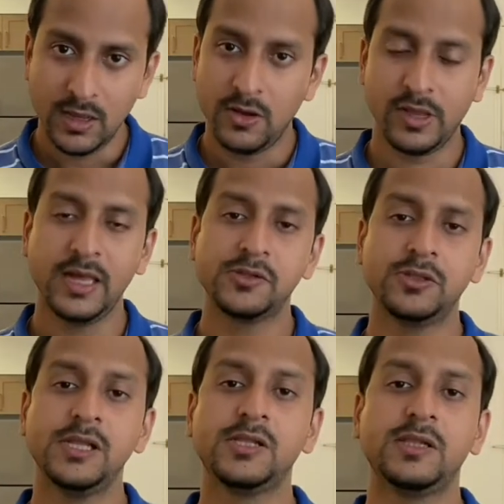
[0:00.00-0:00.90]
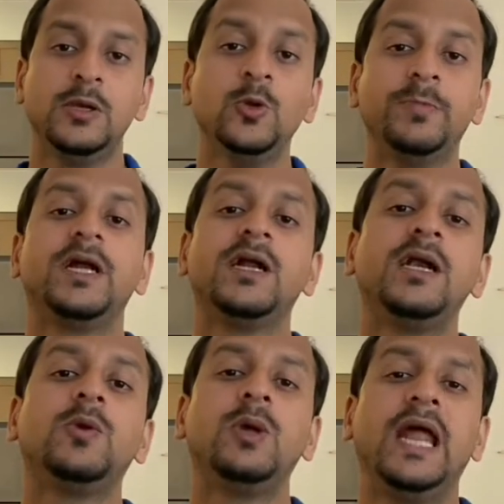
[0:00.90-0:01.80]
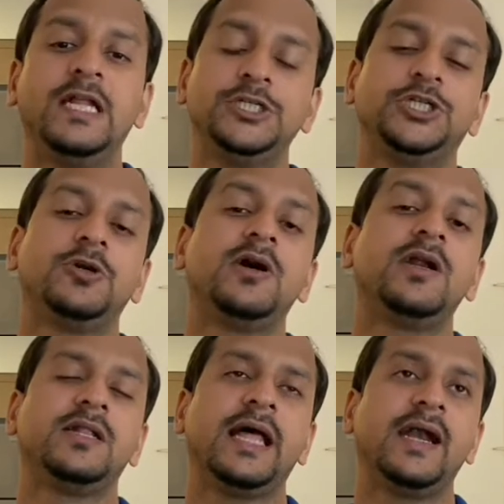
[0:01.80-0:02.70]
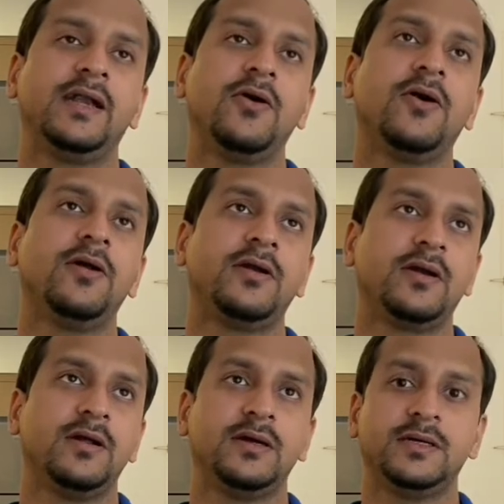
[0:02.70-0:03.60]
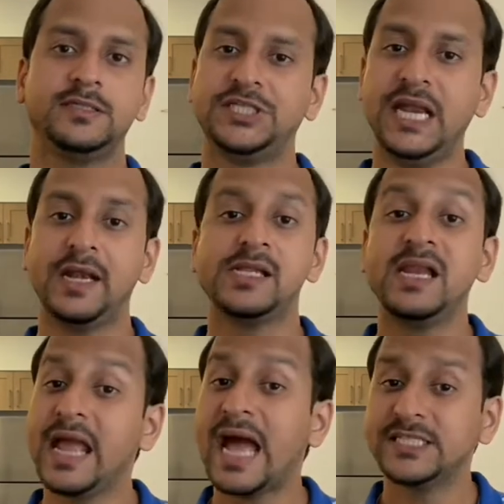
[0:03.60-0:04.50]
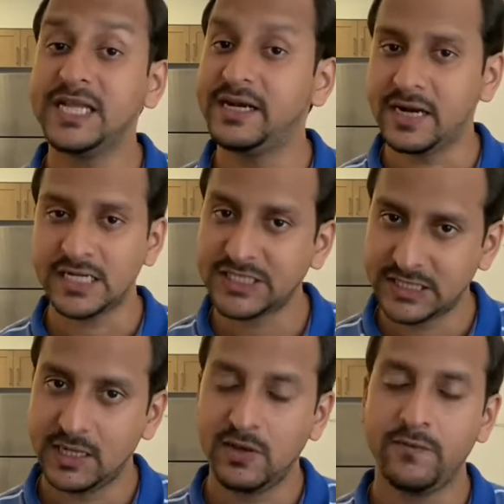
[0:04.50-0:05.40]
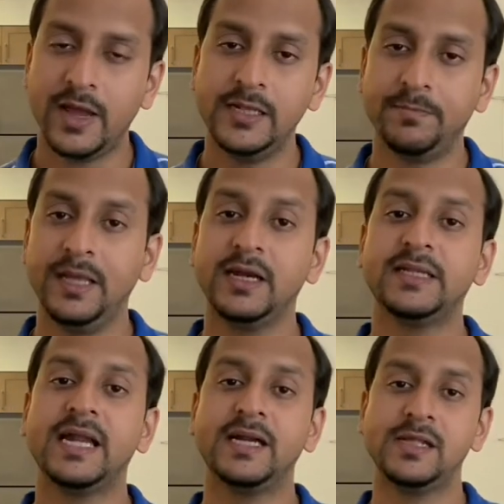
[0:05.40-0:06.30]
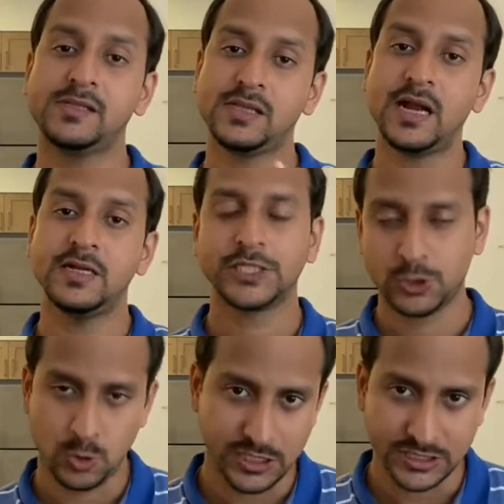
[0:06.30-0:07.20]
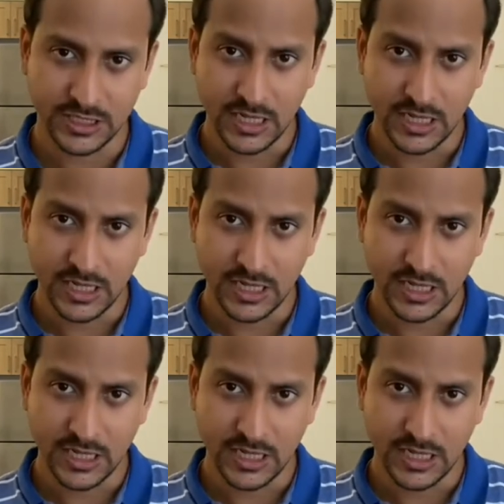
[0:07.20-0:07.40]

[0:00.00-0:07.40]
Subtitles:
Okay, so this lubricant will ensure that your chain doesn't catch any rust while the period that it is under storage.